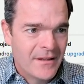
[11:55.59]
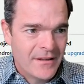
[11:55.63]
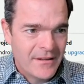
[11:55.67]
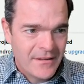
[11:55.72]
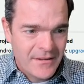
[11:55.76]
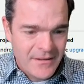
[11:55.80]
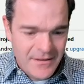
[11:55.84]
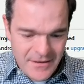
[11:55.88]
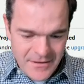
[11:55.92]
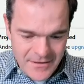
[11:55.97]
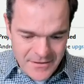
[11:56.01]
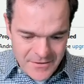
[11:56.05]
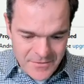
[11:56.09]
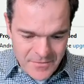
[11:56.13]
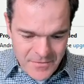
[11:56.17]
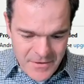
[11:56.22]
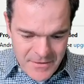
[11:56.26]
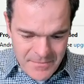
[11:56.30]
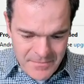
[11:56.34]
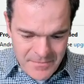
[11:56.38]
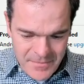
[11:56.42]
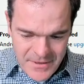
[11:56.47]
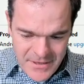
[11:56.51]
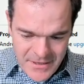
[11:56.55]
Does
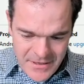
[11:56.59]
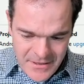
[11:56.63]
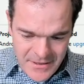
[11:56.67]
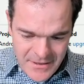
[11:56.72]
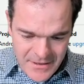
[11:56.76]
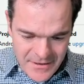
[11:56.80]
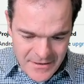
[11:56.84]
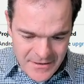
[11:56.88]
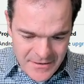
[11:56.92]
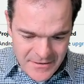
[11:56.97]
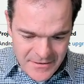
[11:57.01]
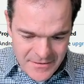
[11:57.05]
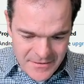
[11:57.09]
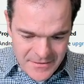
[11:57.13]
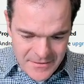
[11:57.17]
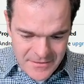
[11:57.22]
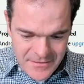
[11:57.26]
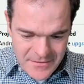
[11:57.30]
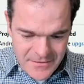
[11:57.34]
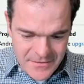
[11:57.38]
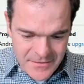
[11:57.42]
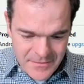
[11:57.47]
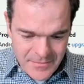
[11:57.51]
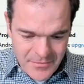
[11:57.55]
WebP
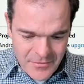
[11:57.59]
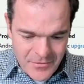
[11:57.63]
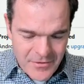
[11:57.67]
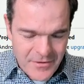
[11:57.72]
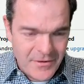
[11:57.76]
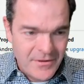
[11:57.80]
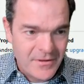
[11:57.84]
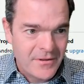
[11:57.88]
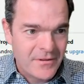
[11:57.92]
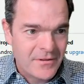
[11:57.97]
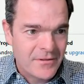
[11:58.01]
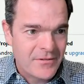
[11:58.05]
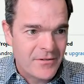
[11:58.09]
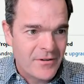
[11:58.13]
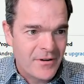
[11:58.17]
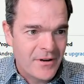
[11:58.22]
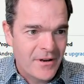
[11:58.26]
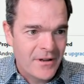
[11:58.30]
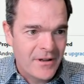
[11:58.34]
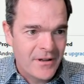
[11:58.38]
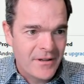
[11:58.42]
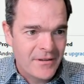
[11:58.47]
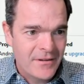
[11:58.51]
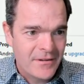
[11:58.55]
support
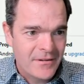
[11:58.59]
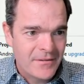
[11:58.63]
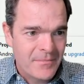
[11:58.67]
transparency?